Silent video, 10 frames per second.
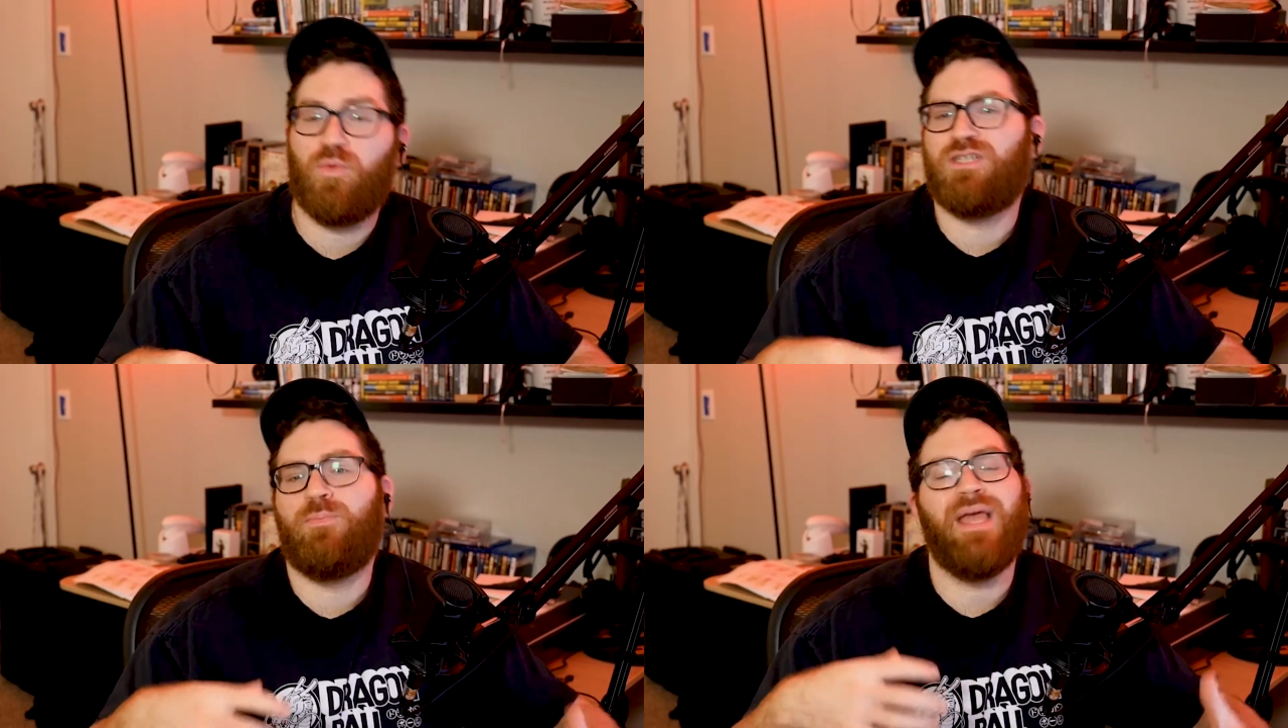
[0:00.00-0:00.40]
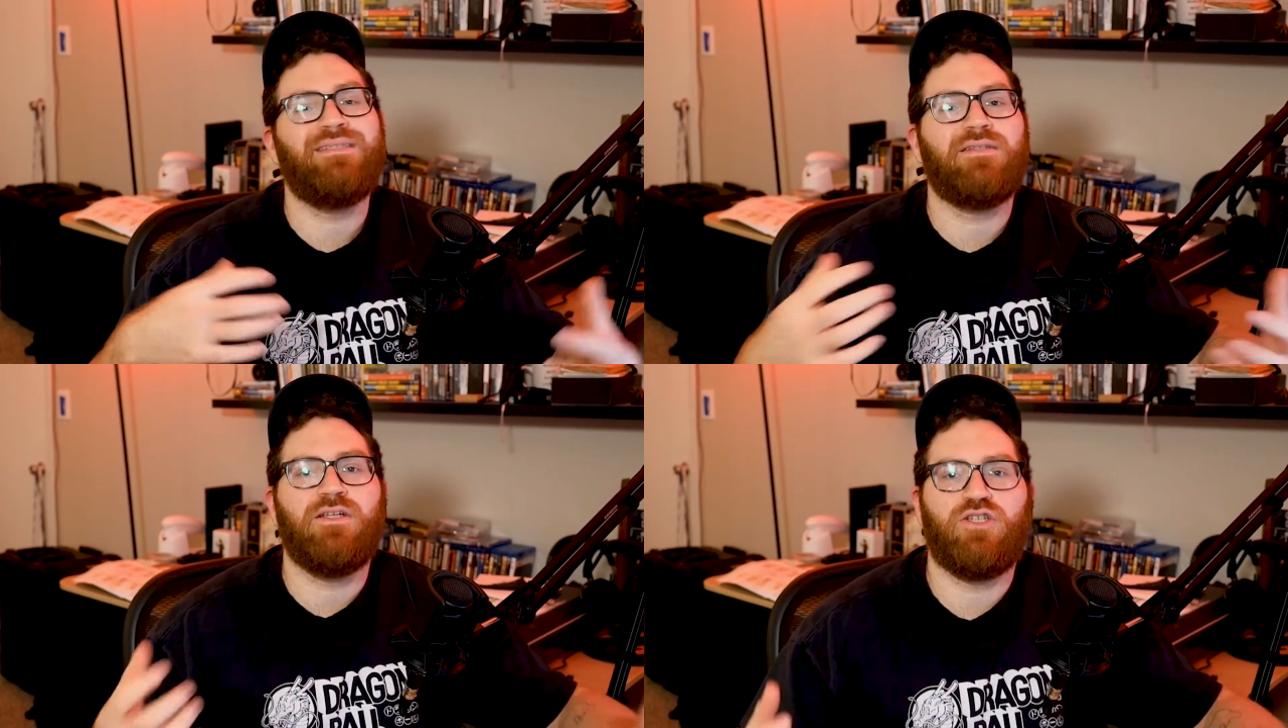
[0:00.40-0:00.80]
which
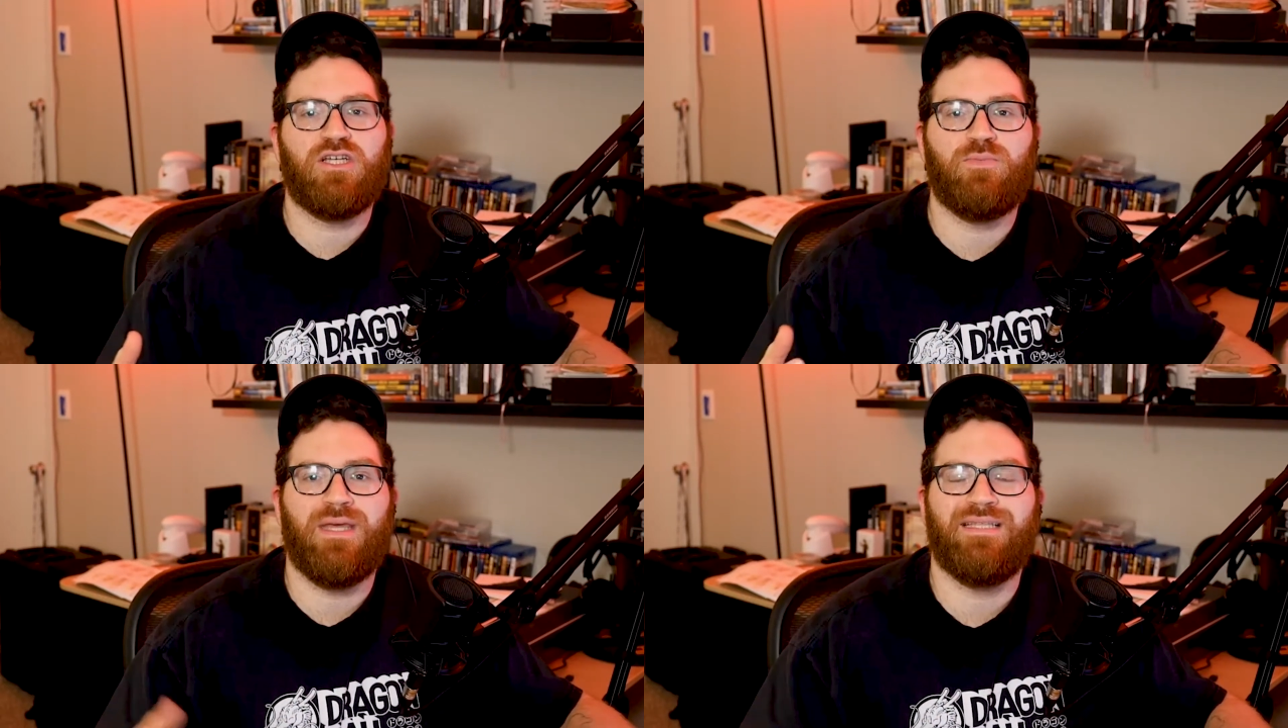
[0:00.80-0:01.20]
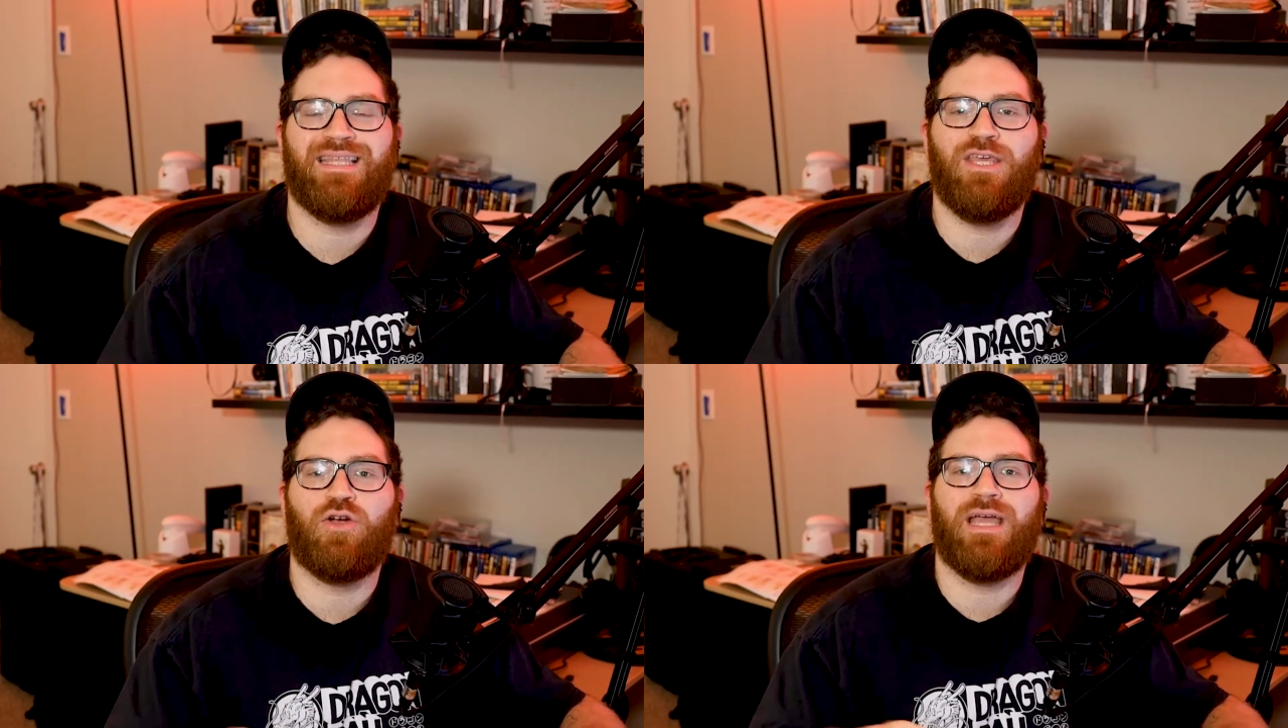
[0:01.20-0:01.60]
basically just means
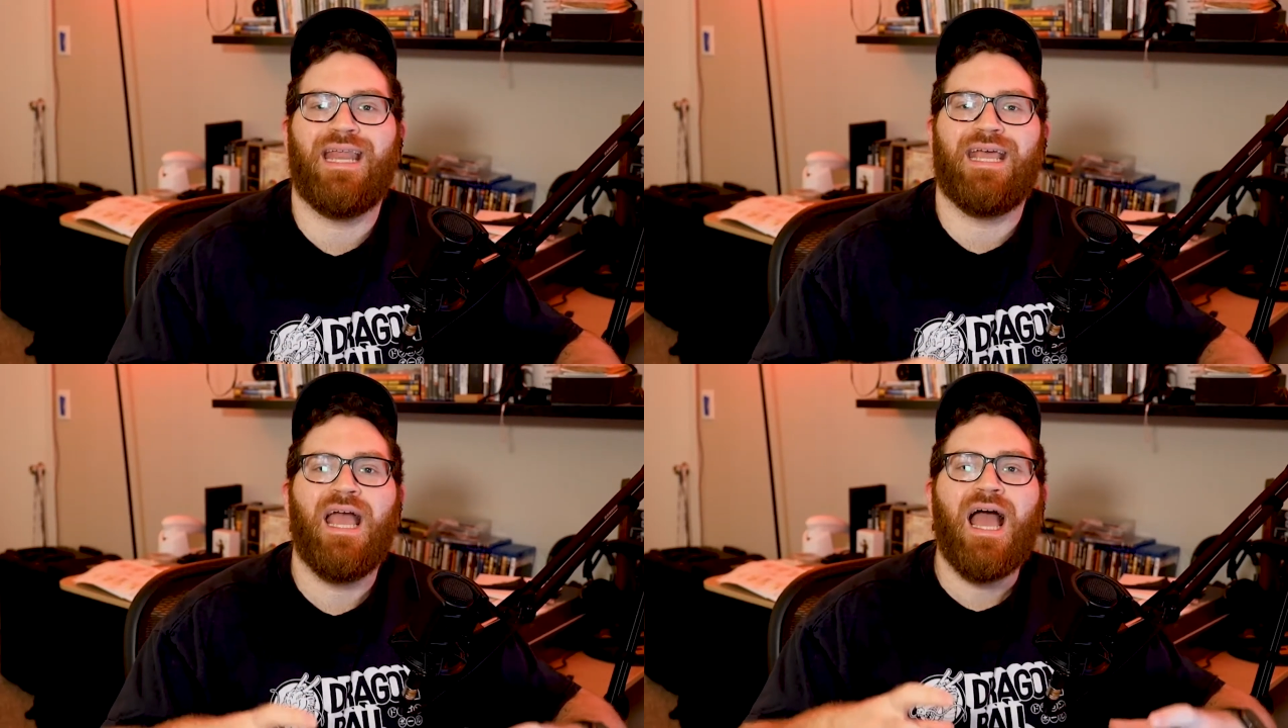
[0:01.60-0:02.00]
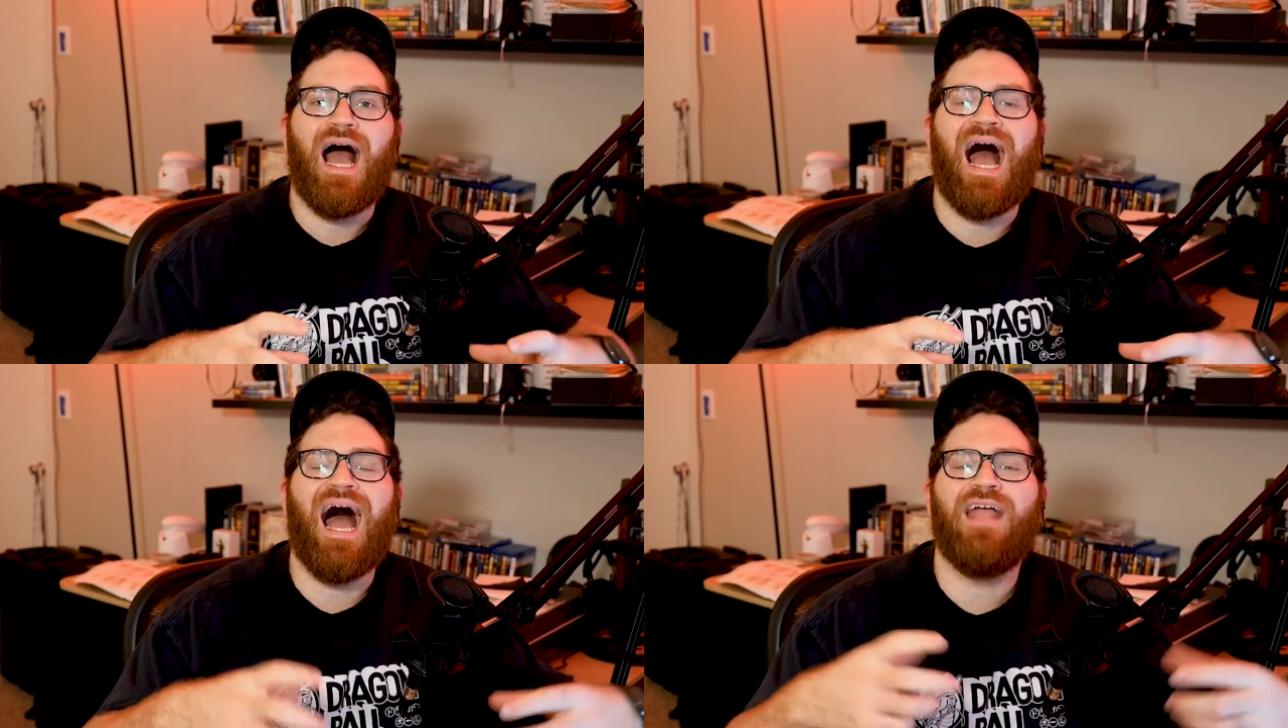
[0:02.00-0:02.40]
that you're getting
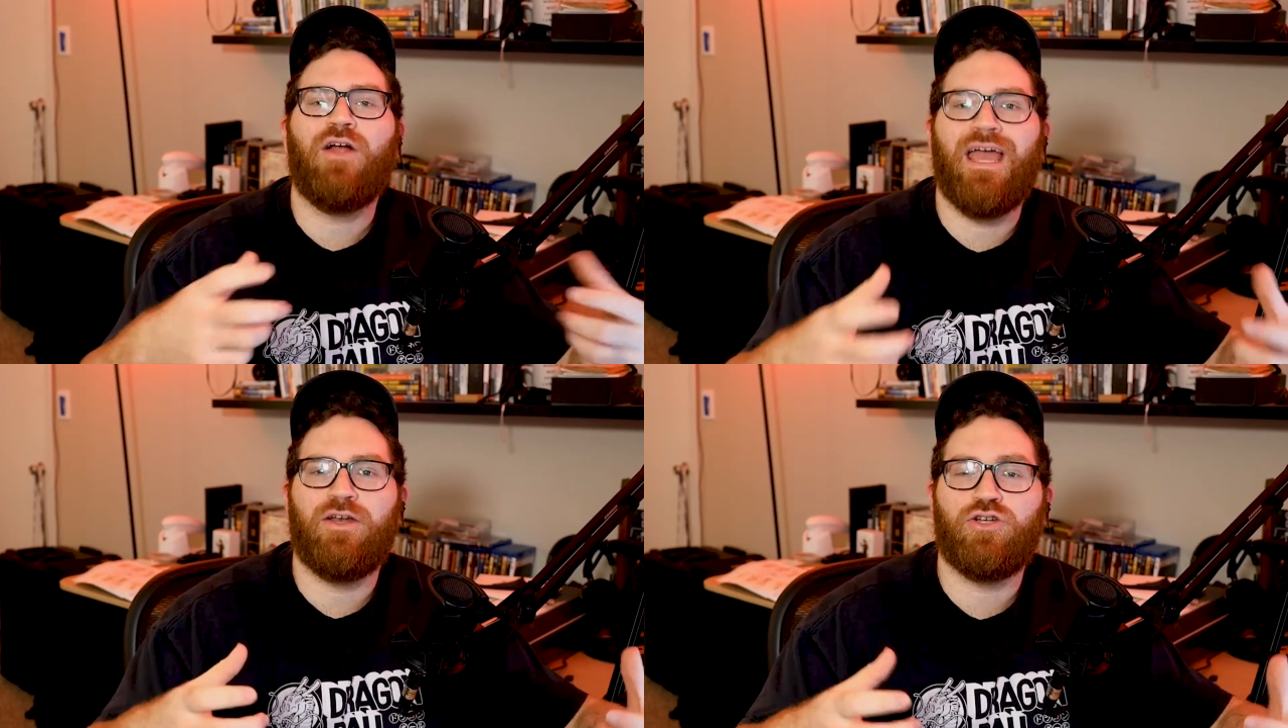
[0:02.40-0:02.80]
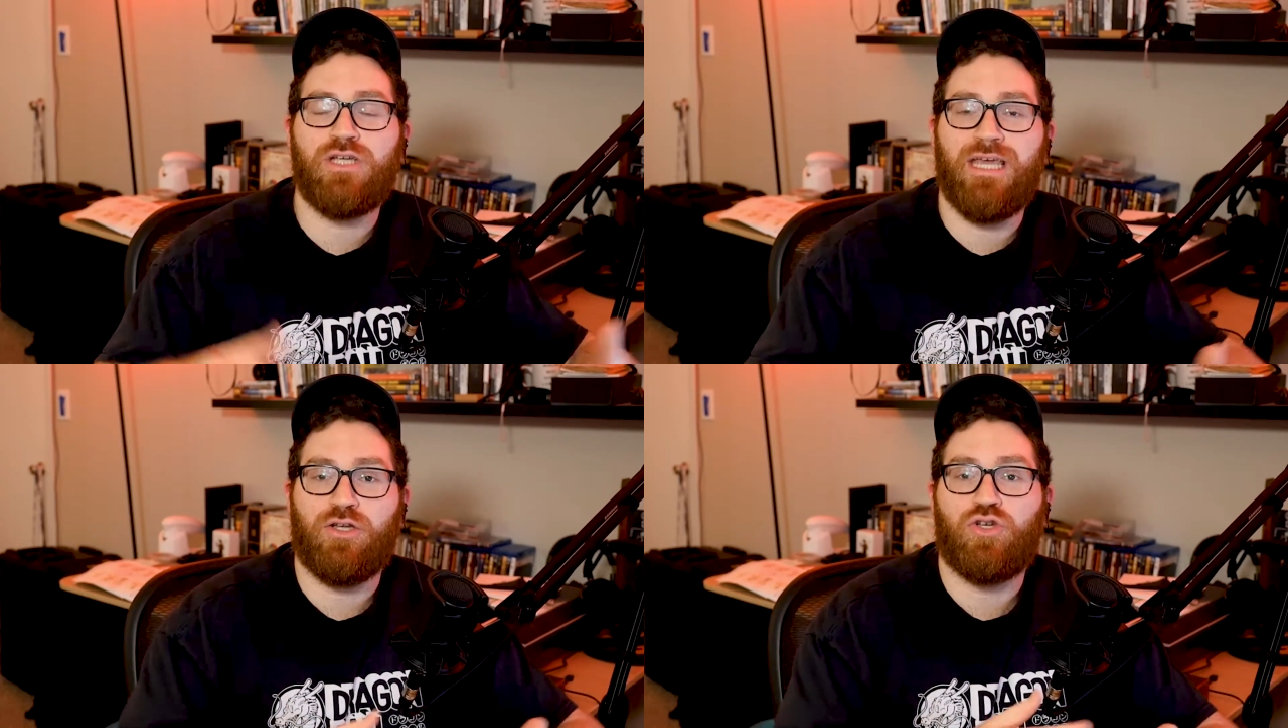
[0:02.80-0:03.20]
higher
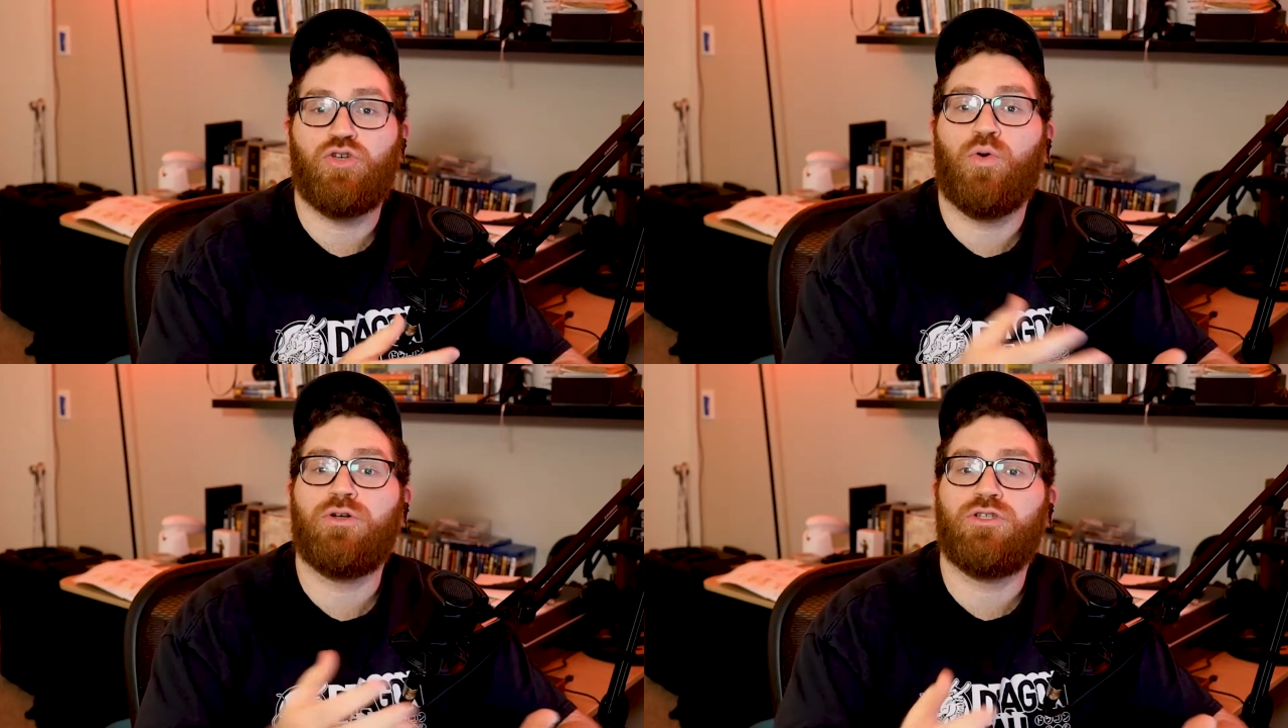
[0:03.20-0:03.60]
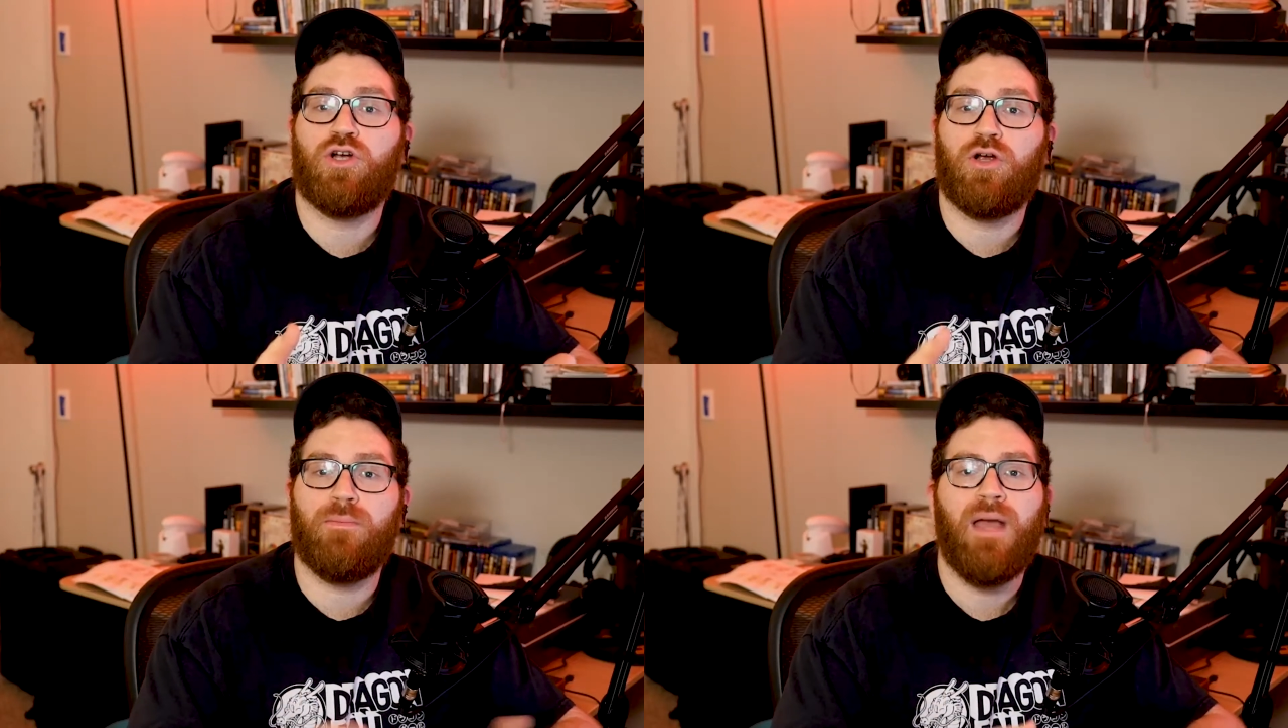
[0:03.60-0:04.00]
energy in short
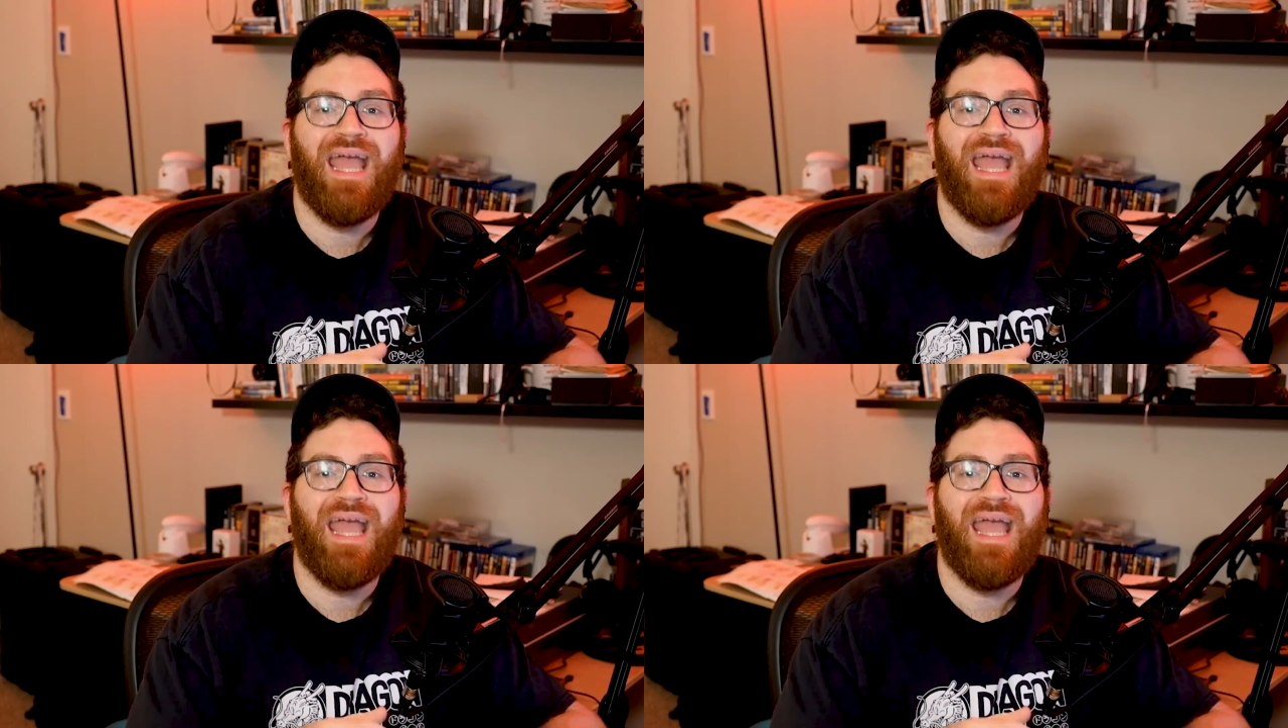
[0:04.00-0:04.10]
term,